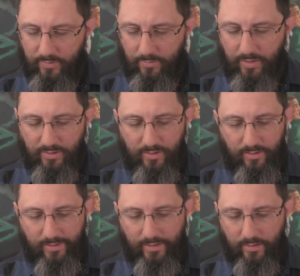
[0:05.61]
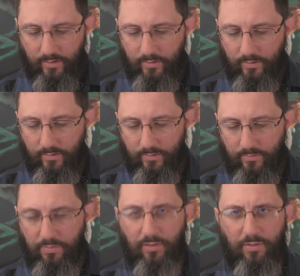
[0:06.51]
somebody sent a link,
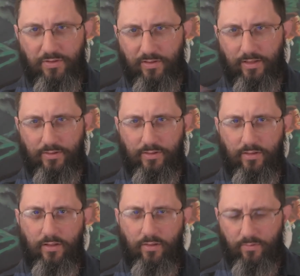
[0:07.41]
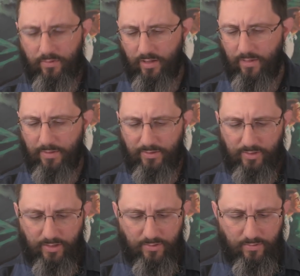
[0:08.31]
put a bunch of links in, in the comments
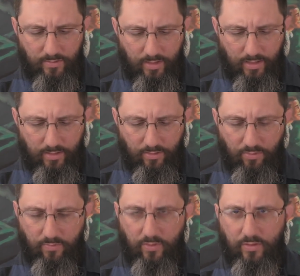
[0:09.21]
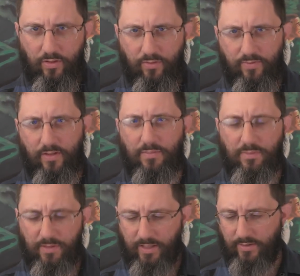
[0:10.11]
section and over at the
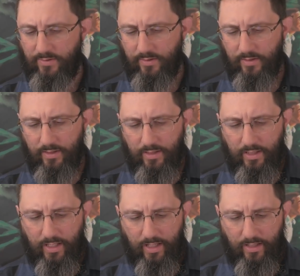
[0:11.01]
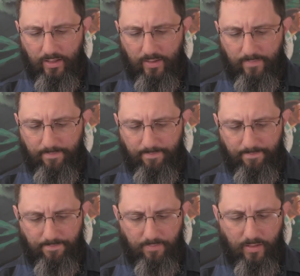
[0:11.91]
GoFundMe page. And, um,
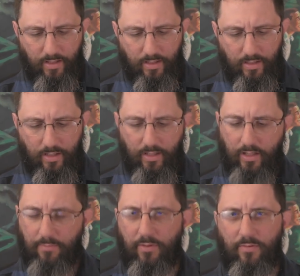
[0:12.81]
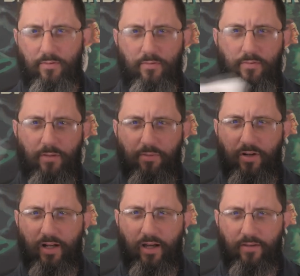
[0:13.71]
and I've been, I
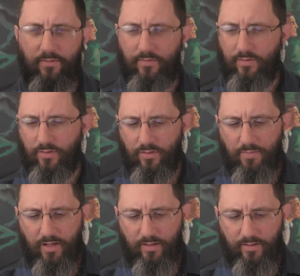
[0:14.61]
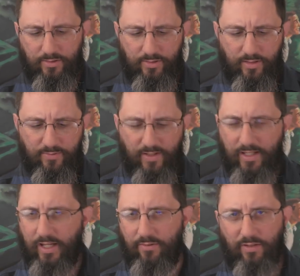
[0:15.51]
printed out a good amount of this stuff. I
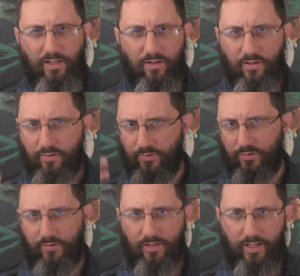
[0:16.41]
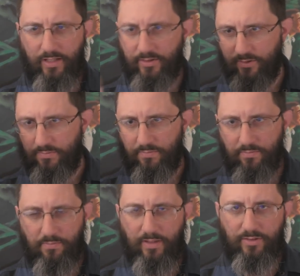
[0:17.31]
can't read articles online. It just
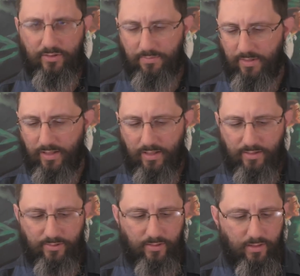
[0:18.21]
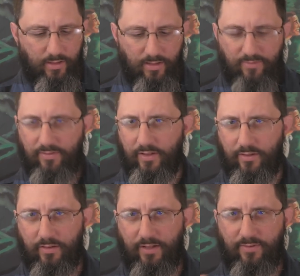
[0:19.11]
messes up my eyes. The
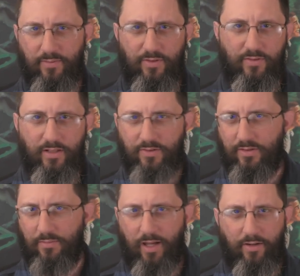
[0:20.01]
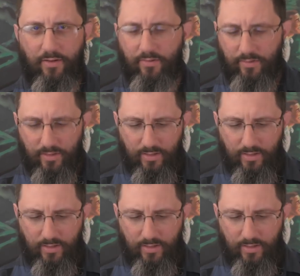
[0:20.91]
flicker rate from the screen or something. I don't know.